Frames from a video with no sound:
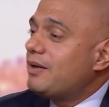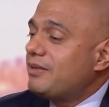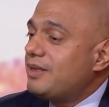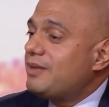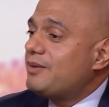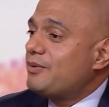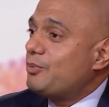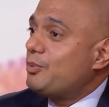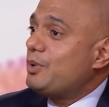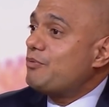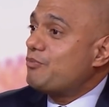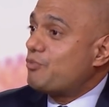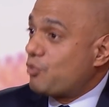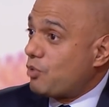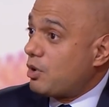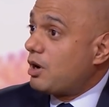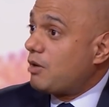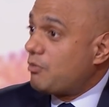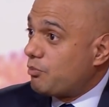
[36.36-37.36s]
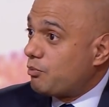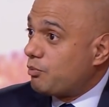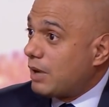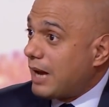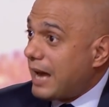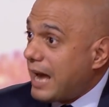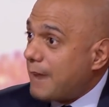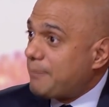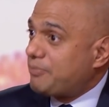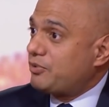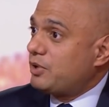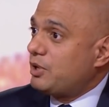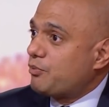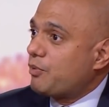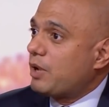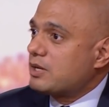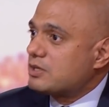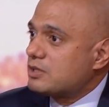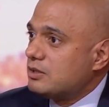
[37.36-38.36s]
I think we're absolutely
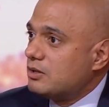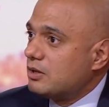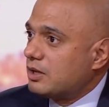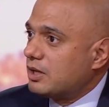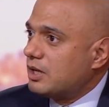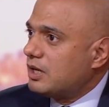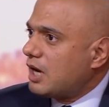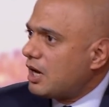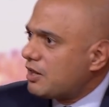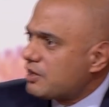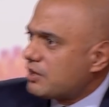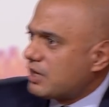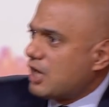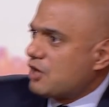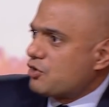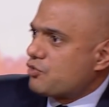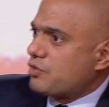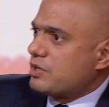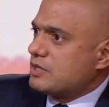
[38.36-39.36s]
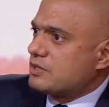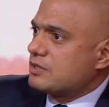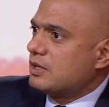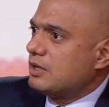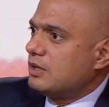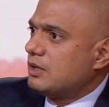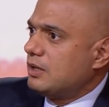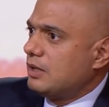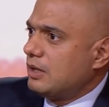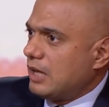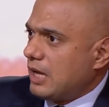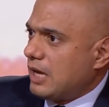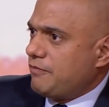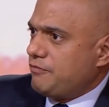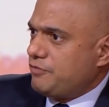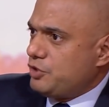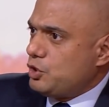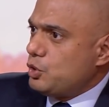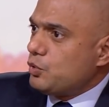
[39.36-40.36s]
right to look at it. Other countries
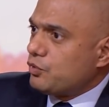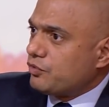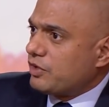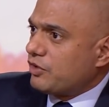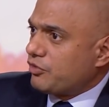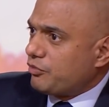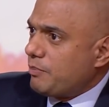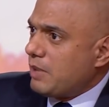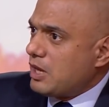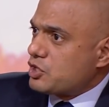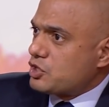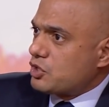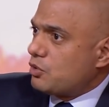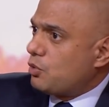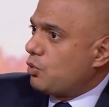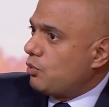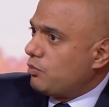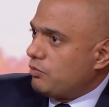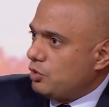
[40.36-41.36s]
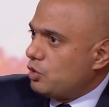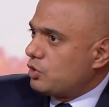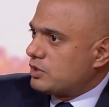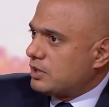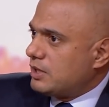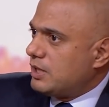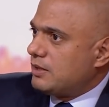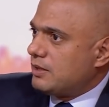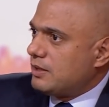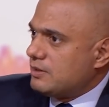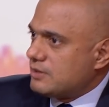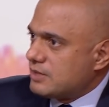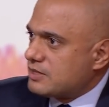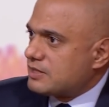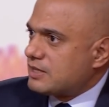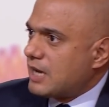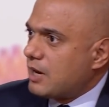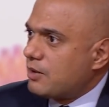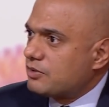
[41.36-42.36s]
have used this measure or looked at it and
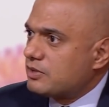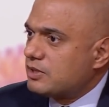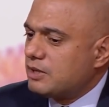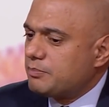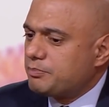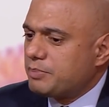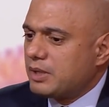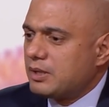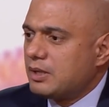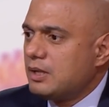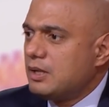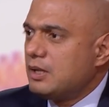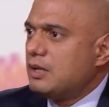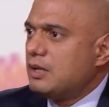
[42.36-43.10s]
discounted it, but